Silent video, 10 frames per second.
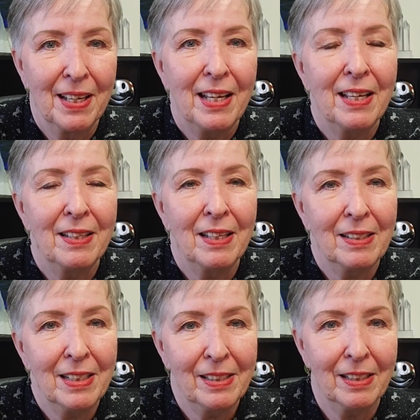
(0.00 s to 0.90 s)
in the
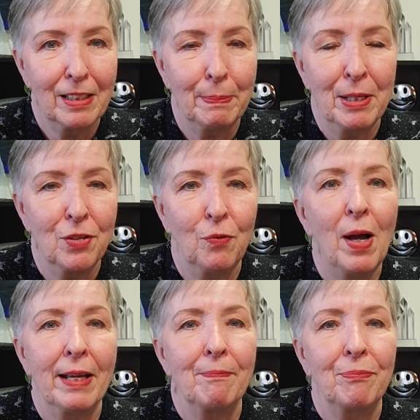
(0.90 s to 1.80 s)
least expensive
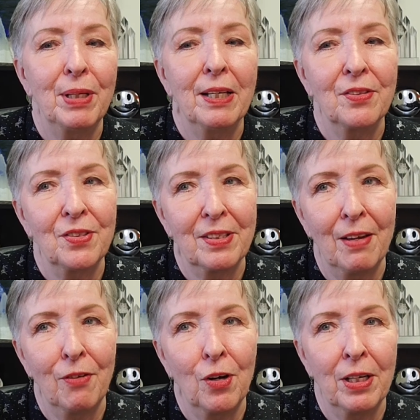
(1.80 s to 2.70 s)
way because
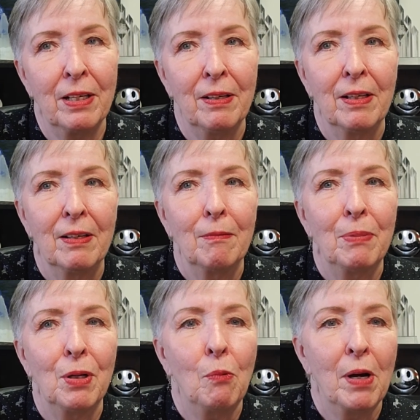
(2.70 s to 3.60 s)
they've already
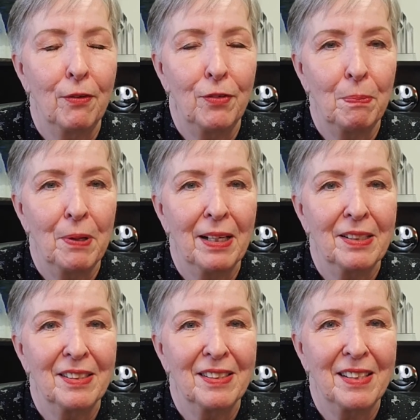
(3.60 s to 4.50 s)
been aware of your
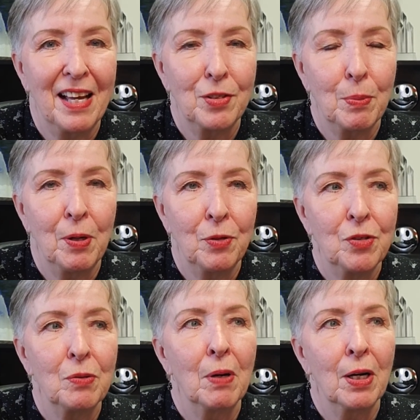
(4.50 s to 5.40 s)
practice as opposed
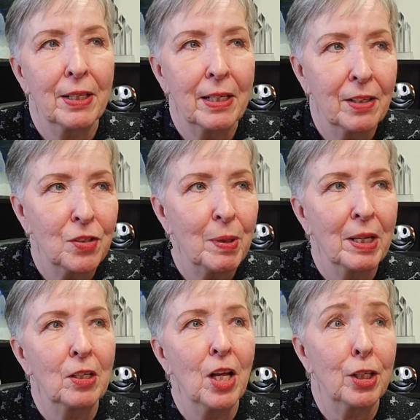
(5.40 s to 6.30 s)
to marketing and spending
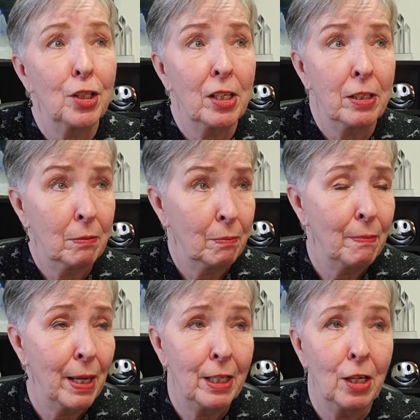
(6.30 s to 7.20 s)
a lot of
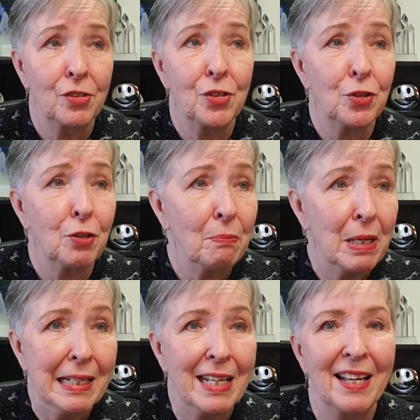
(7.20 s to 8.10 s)
money on social
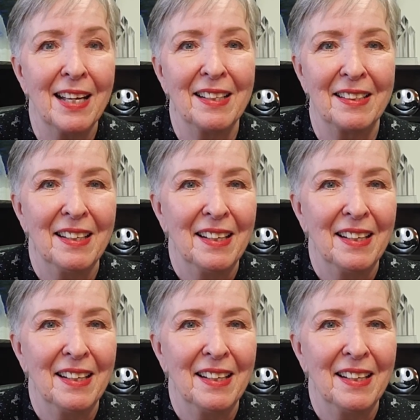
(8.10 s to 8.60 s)
media and